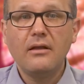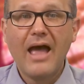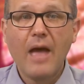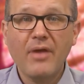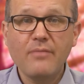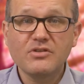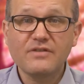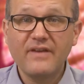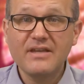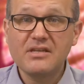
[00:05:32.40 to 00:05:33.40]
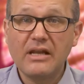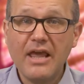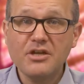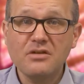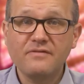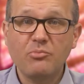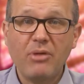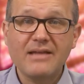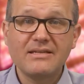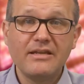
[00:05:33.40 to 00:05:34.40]
Abe must face an election for the
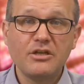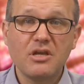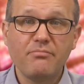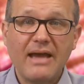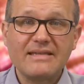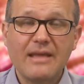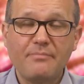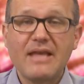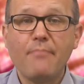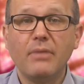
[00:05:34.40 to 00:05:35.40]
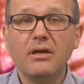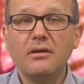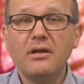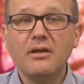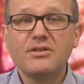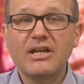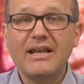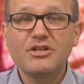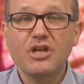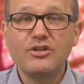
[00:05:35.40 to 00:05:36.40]
party leadership by September to
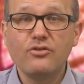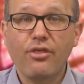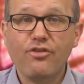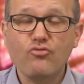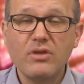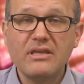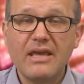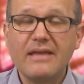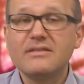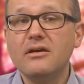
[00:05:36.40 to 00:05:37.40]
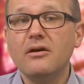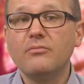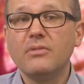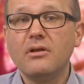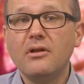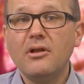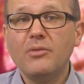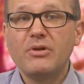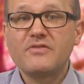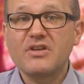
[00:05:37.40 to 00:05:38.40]
clinch another three year term.
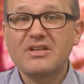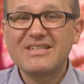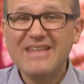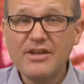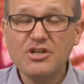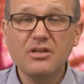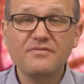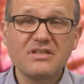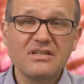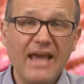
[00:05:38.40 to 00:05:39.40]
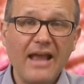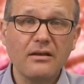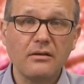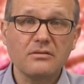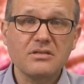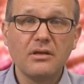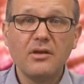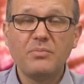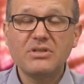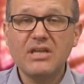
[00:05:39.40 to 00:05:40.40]
But a succession of scandals,
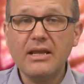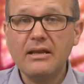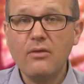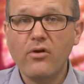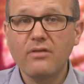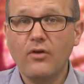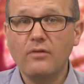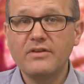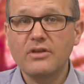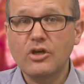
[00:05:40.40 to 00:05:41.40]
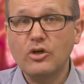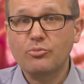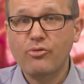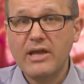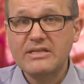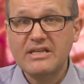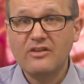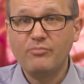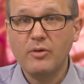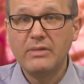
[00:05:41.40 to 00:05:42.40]
particularly one involving the cut price sale
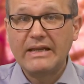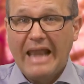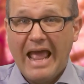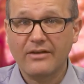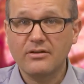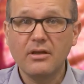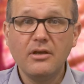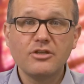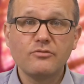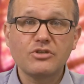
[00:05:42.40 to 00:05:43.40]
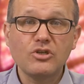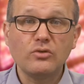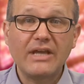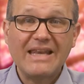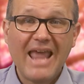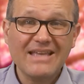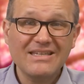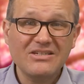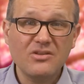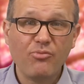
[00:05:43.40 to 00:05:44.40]
of public land to a school
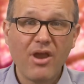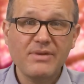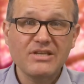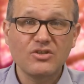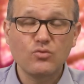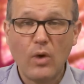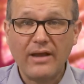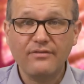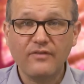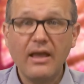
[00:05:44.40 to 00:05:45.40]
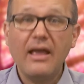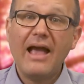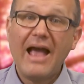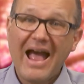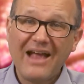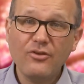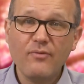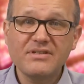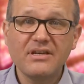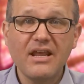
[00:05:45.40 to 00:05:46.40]
connected to the Prime Minister's wife and the
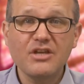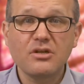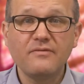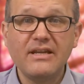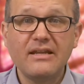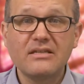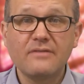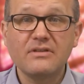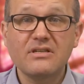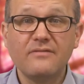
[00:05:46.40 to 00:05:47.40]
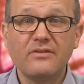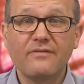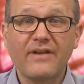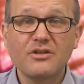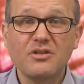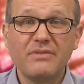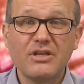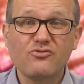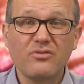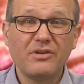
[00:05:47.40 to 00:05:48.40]
resignation of a leading civil servant at the financial
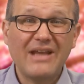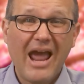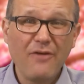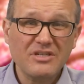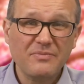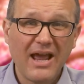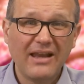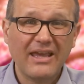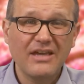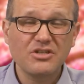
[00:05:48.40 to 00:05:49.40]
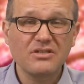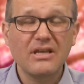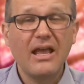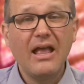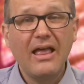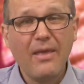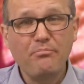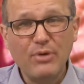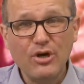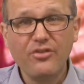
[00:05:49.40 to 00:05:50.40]
ministry amid harassment allegations, they're
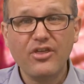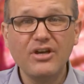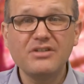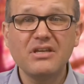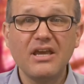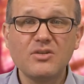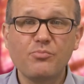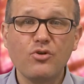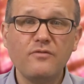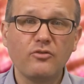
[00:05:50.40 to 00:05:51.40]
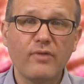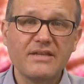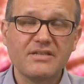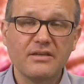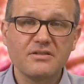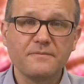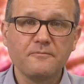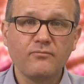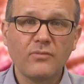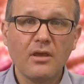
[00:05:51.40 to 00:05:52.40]
both hurting his approval ratings.
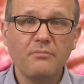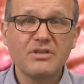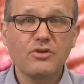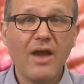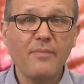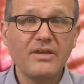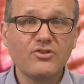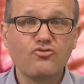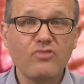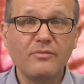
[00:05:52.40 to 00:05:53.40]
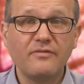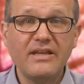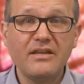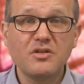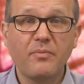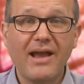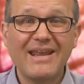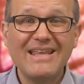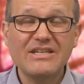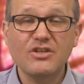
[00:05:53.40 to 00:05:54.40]
Mr Abe's dream of leading Japan
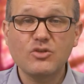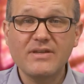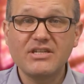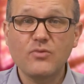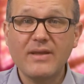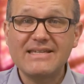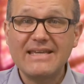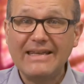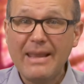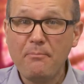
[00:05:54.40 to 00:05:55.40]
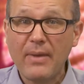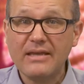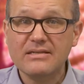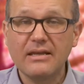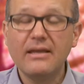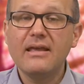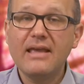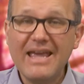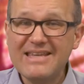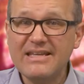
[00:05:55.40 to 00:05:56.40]
into the 2020 Olympics
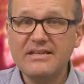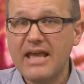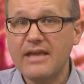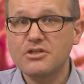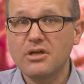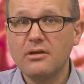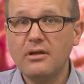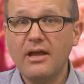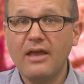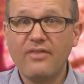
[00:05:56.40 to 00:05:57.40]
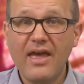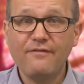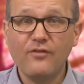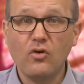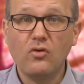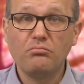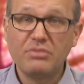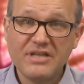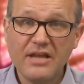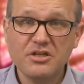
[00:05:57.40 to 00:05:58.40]
is in danger, and therefore,
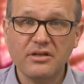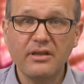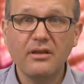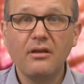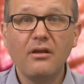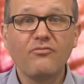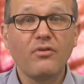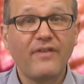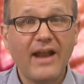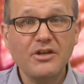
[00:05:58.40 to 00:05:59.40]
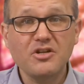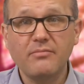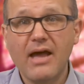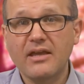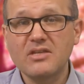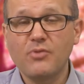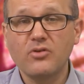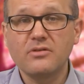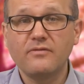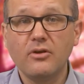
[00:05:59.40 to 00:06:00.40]
potentially, from a financial market's
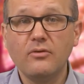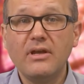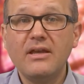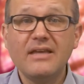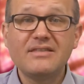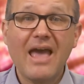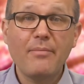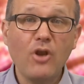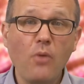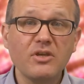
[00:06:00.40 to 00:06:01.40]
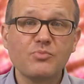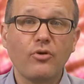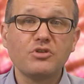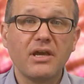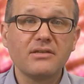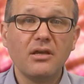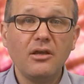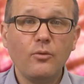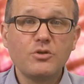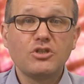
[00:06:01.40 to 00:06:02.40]
point of view, is the Abenomics project,
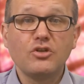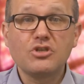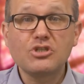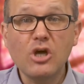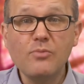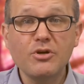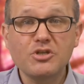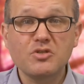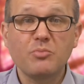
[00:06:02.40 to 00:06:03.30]
which has done so much to